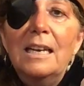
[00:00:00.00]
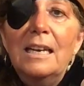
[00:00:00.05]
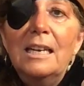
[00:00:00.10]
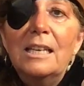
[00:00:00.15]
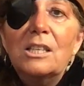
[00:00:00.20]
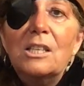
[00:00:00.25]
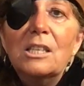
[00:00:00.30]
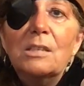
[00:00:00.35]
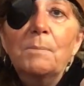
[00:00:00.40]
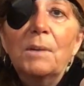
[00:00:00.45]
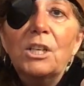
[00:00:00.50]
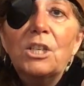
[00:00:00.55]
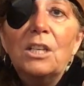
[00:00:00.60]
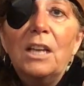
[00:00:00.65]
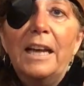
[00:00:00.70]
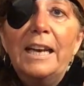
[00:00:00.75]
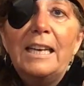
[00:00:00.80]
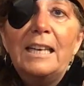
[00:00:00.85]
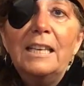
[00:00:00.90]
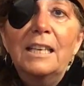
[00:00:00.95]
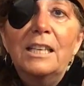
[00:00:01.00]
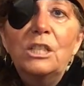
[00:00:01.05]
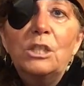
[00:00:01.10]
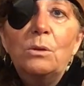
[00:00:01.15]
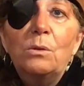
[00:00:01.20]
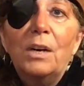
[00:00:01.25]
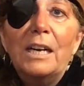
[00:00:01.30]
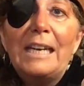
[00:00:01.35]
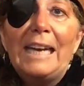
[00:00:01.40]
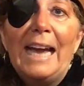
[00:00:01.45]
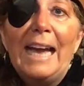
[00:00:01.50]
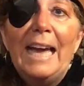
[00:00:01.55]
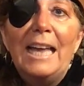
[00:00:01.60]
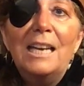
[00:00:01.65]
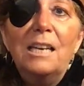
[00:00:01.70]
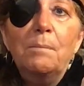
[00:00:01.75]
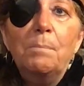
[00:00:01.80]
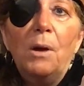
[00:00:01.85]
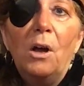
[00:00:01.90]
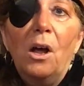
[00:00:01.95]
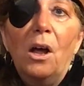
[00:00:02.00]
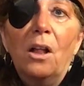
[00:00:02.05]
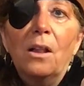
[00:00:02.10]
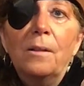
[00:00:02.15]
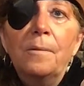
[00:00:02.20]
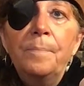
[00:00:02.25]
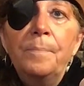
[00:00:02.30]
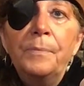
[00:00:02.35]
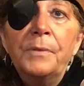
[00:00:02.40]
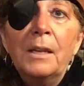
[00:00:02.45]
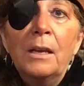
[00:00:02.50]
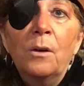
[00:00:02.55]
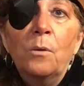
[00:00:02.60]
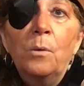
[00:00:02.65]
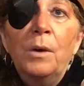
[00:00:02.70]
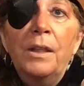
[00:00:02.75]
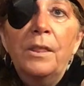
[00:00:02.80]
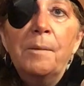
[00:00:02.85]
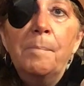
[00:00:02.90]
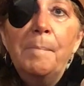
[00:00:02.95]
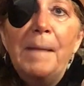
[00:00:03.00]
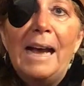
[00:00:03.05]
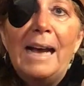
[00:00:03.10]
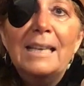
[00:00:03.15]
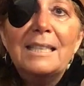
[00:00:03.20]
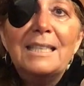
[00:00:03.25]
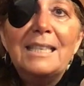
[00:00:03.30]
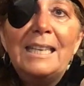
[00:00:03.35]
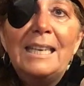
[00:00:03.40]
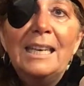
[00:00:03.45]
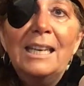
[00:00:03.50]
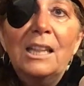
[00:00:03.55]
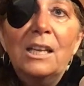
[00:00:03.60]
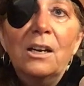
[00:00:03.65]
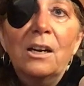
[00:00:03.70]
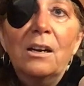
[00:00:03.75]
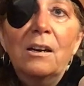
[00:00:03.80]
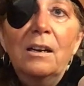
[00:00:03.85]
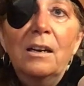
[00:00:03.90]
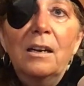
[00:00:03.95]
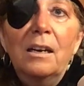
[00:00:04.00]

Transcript: This is much likened unto a cannonball with a mast killer